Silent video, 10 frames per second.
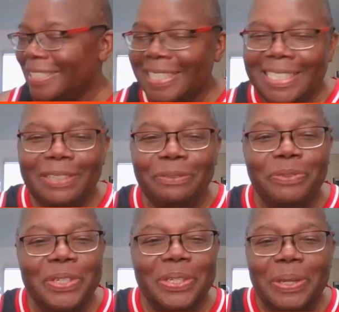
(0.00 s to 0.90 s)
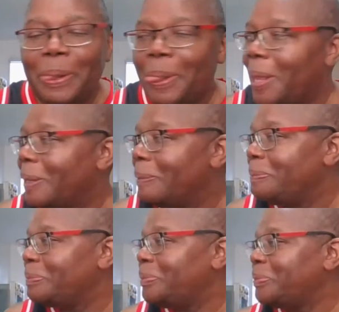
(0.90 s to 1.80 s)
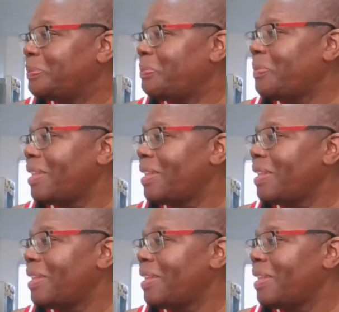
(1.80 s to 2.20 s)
No, I am not the first